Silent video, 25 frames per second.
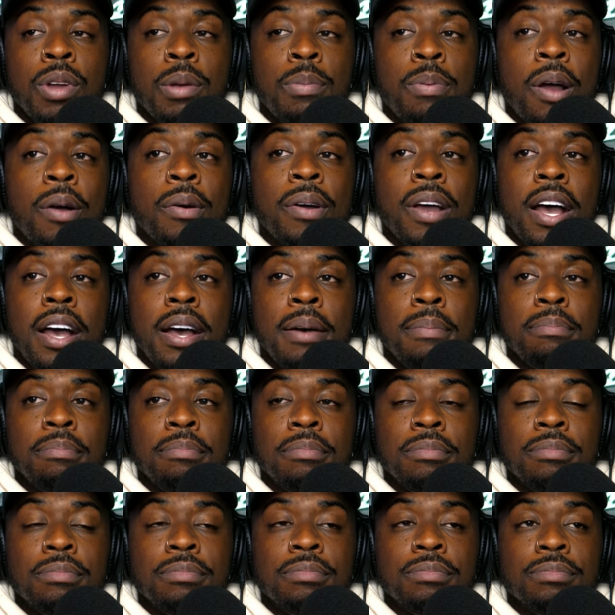We broke up.
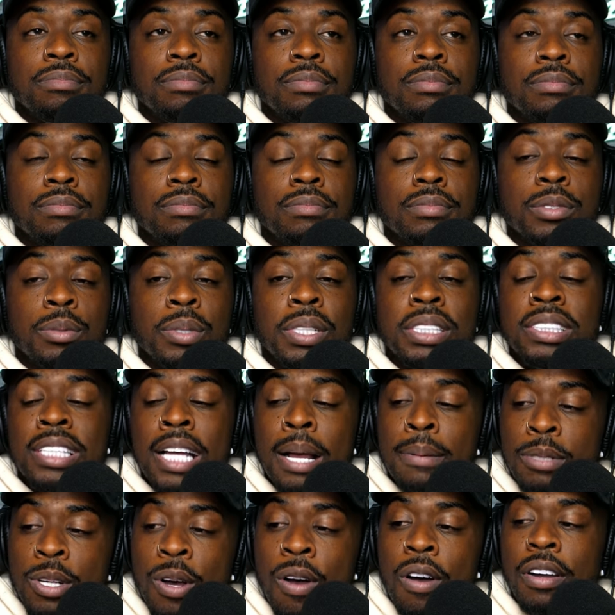We
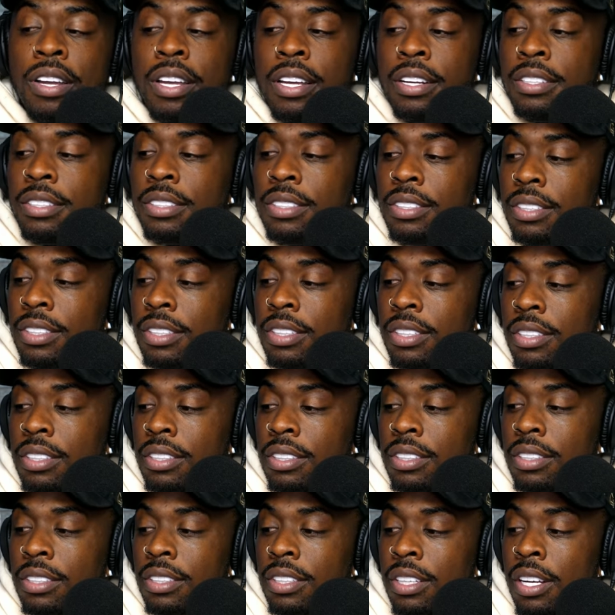stopped talking.
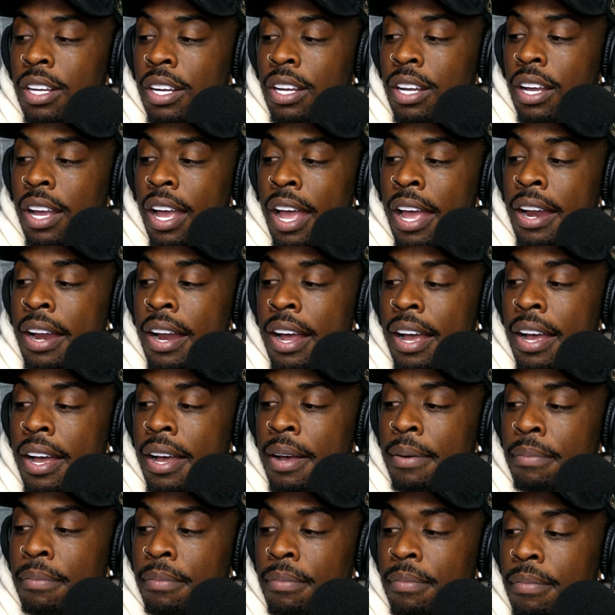And
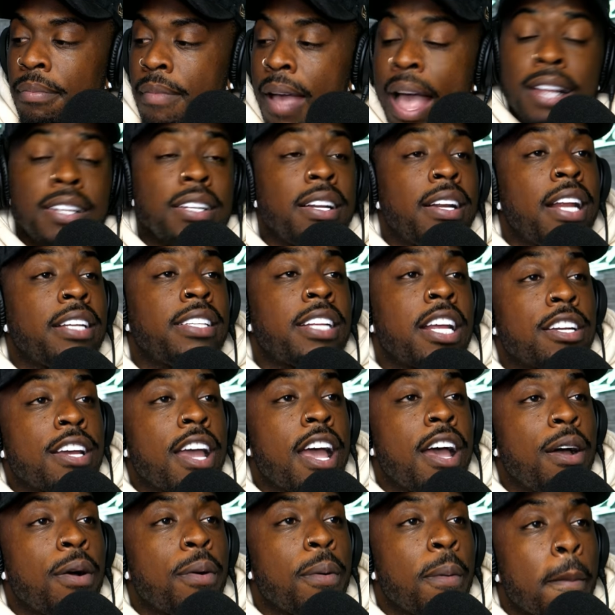um, I had to let that
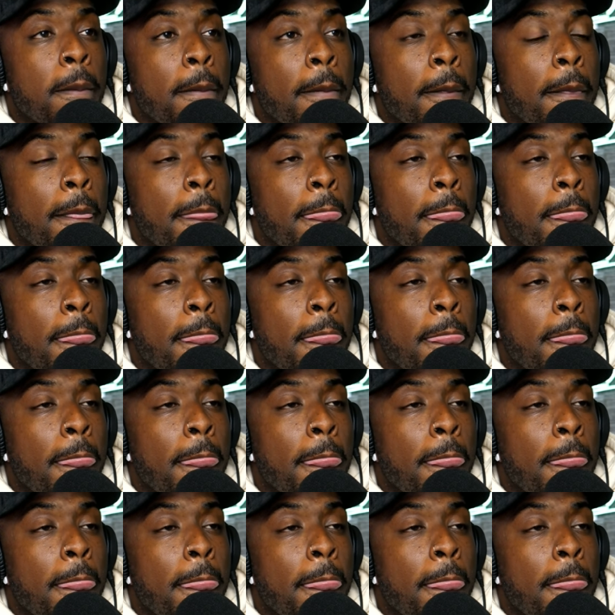go.